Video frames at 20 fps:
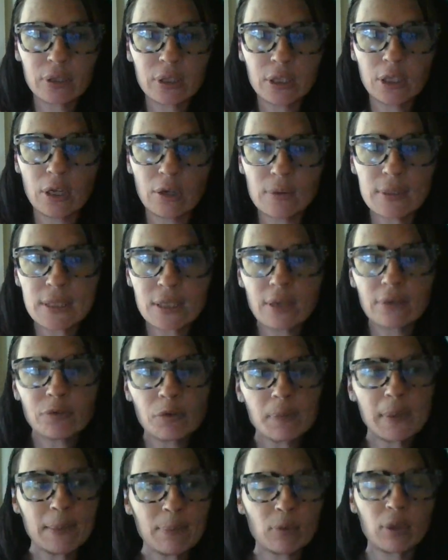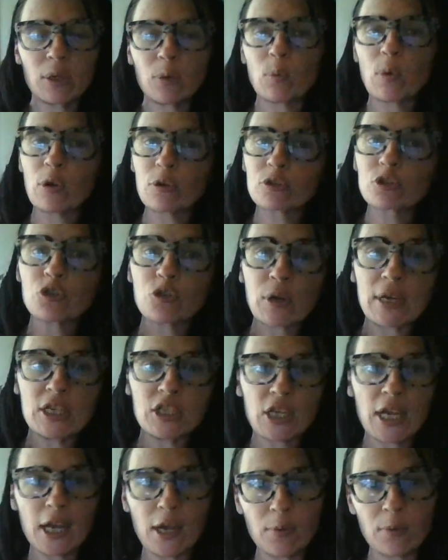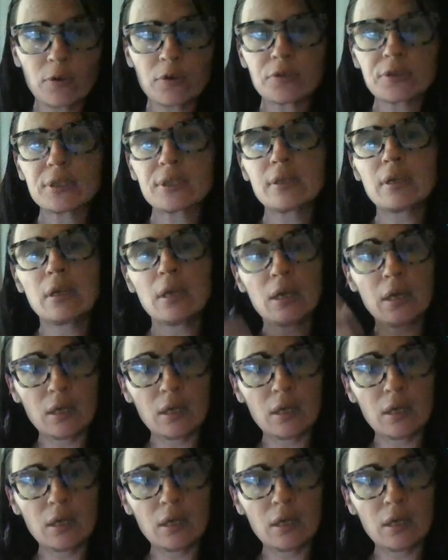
You know, it's good for people that work strange hours